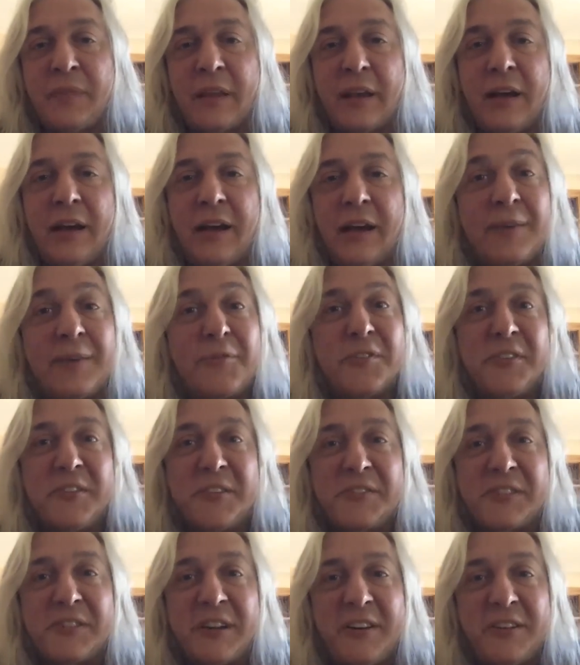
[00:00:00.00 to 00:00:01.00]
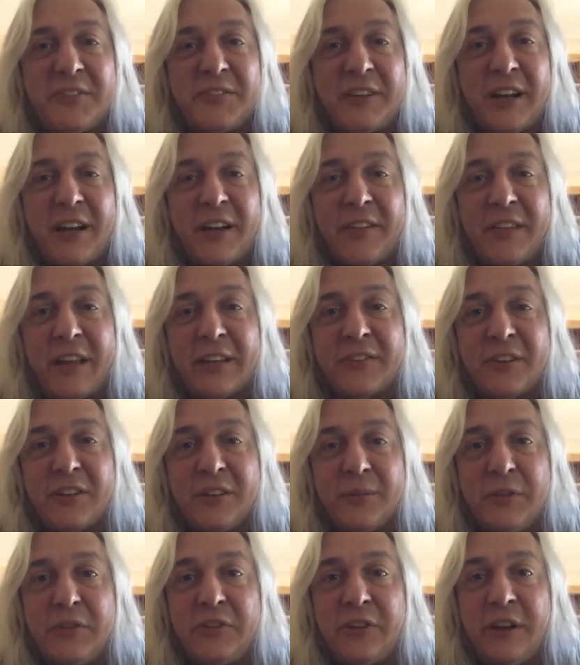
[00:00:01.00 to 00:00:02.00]
Uh, I'm really excited to see how that's going
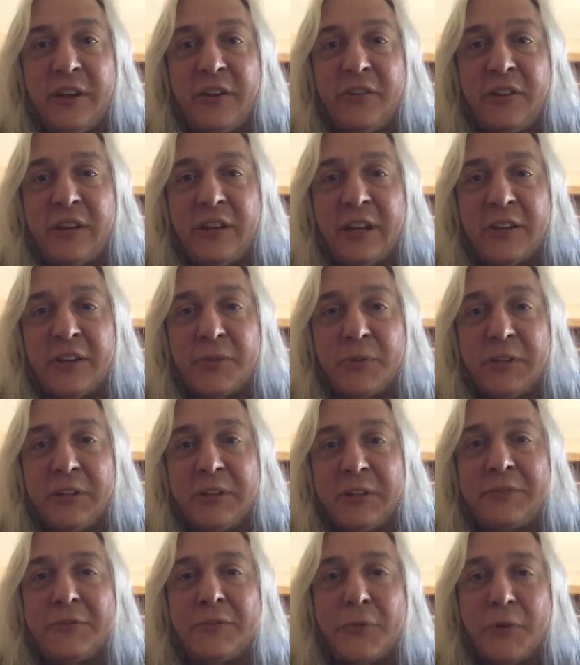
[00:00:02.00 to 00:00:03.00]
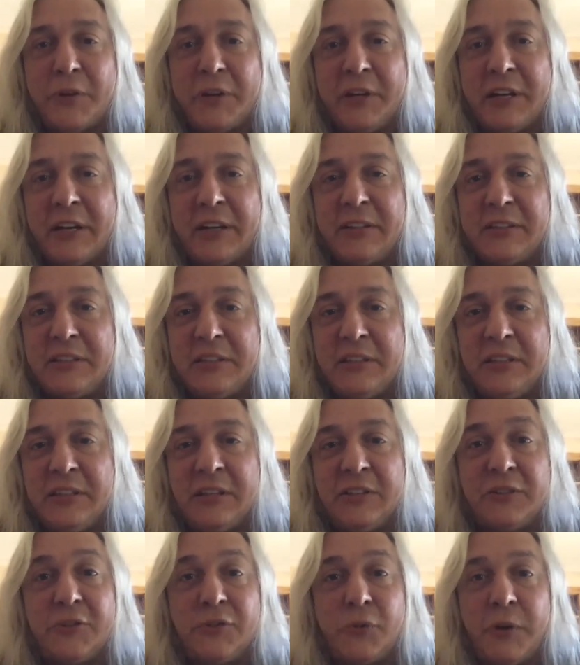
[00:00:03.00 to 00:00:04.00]
to be changing as we leave 2019 into
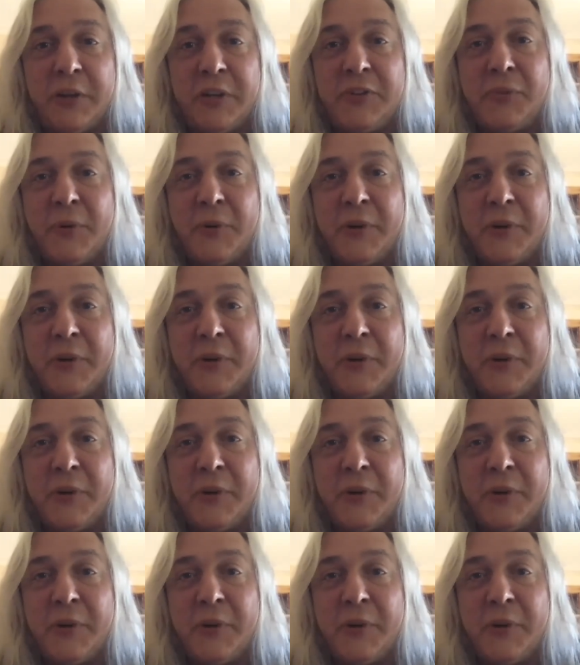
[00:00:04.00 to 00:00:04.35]
2020.